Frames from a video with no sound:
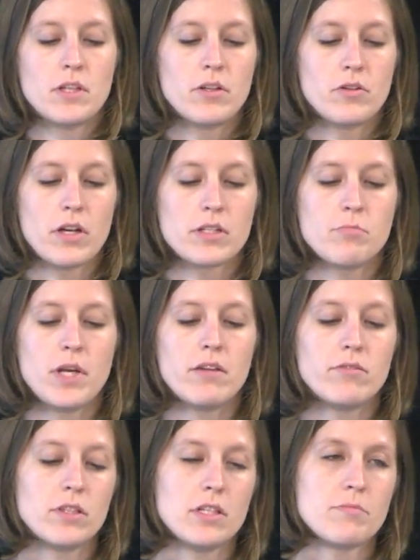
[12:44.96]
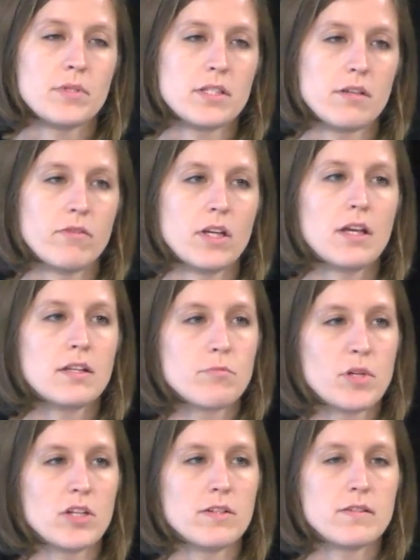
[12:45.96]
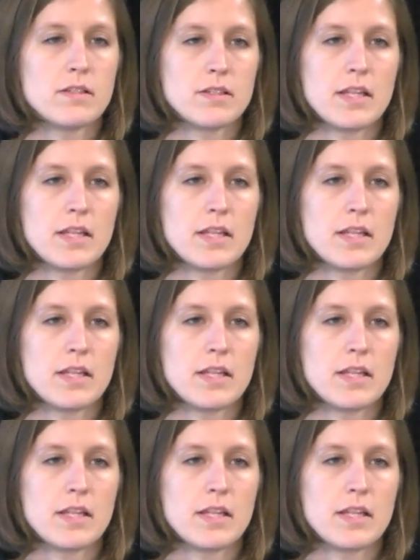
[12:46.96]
correct, behaviorally specific experiences